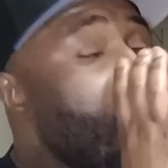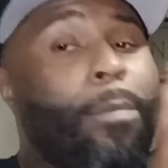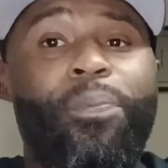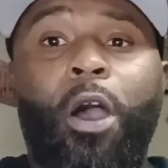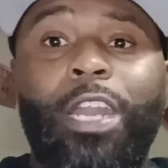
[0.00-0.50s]

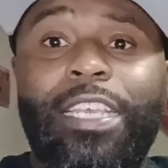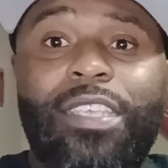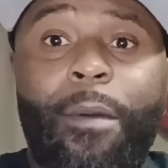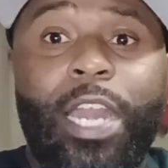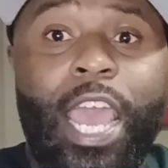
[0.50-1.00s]
police
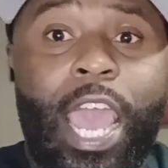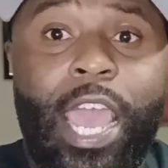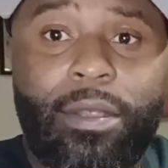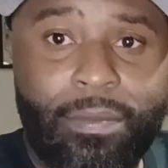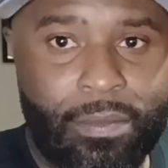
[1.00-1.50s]
coming
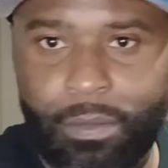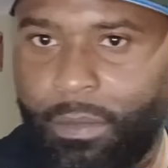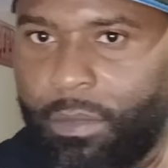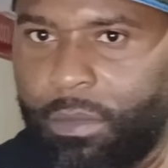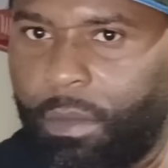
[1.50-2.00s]
in.
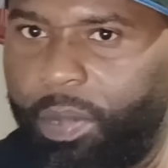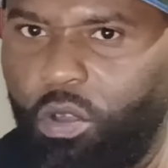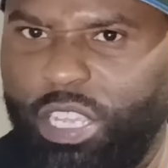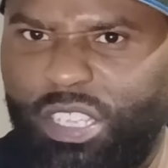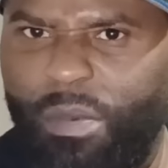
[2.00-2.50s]

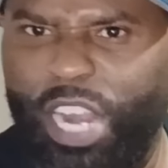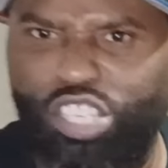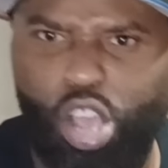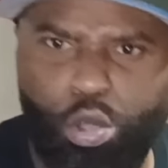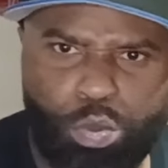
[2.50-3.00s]
Police coming in,
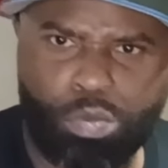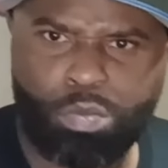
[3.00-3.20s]
jump.